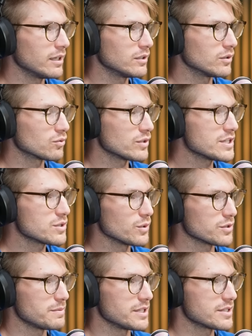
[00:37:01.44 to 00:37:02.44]
our
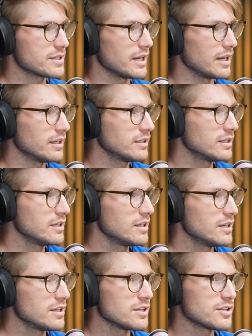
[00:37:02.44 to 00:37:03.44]
resource minister,
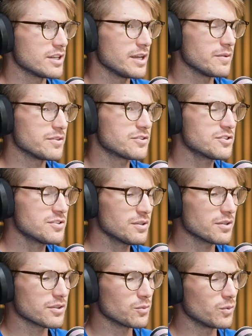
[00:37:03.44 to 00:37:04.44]
it, just
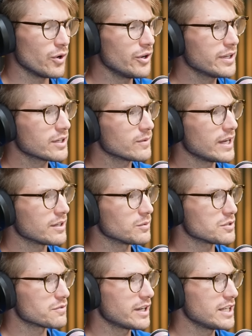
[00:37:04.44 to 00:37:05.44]
the, the wording around it
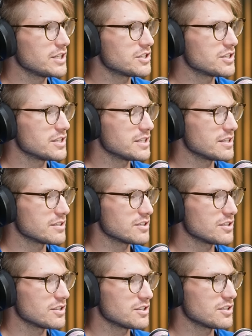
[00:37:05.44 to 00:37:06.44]
was funny. She...
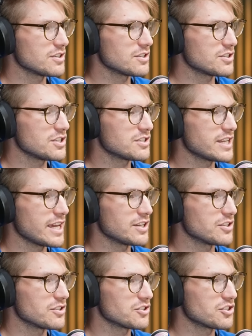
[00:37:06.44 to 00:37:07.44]
She
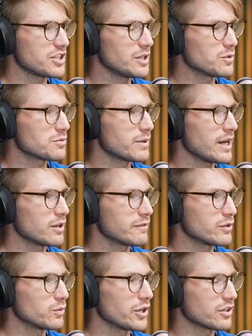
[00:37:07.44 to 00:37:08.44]
said she was proud
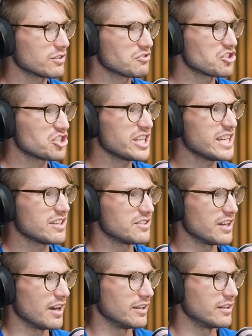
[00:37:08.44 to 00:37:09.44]
of the work she had
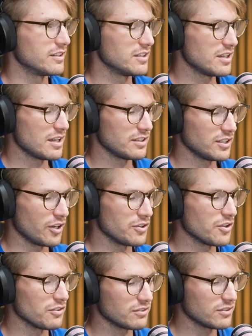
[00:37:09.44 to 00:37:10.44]
done, you know,
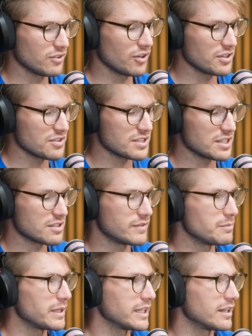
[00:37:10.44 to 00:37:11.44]
not not in the sense
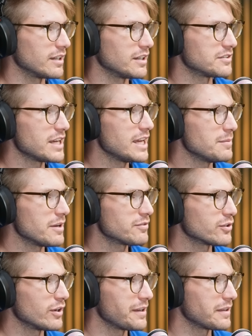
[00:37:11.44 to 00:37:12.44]
of it being a, a team
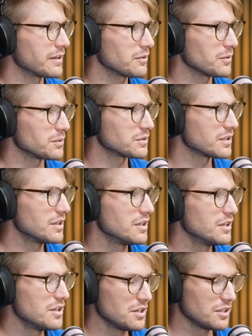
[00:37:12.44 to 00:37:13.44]
effort or anything. I thought it was,
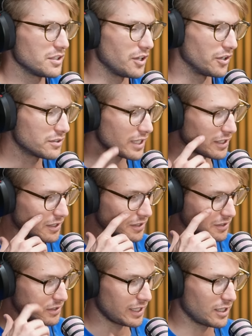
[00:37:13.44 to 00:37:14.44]
mm. you know,
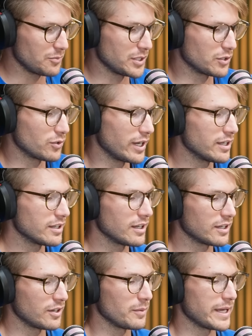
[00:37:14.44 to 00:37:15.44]
taking taking a bit of credit.
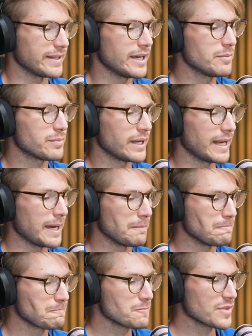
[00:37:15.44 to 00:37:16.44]
I don't know about that. But
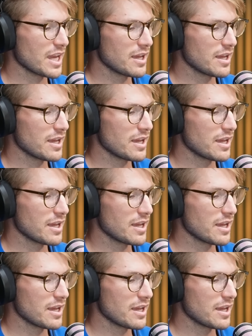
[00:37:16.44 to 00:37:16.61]
um,